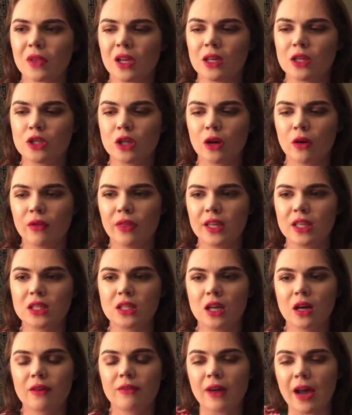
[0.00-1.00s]
So this
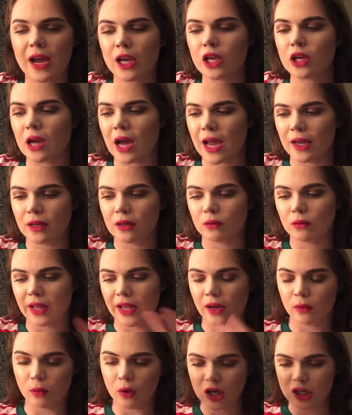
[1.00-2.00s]
stuff, I
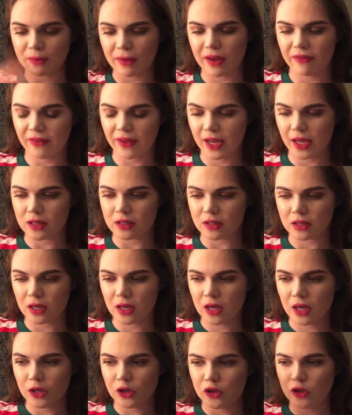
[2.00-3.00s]
like wash my face,
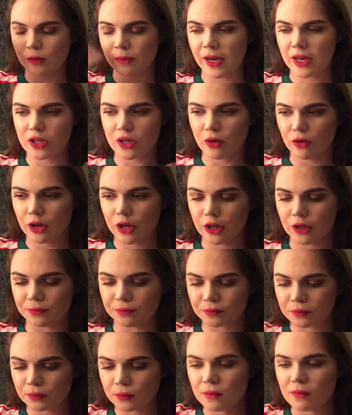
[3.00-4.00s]
do my toner,
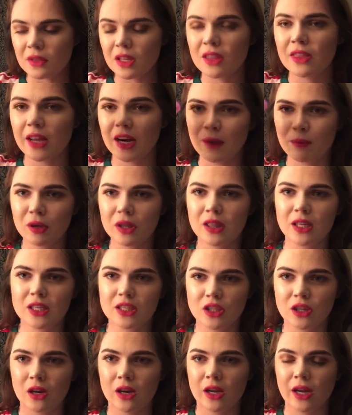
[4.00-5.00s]
then I put
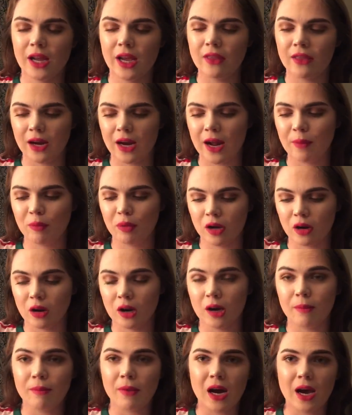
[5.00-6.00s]
this on, and then I put
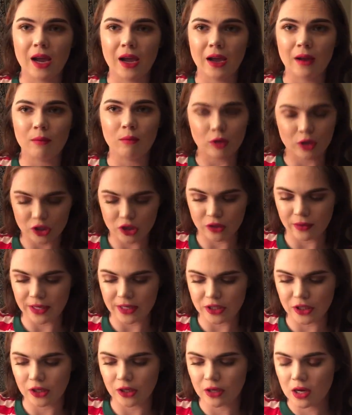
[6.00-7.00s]
on my
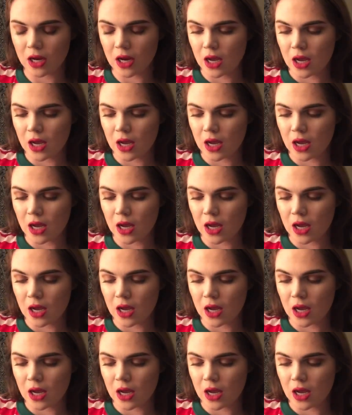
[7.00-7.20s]
moisturizer.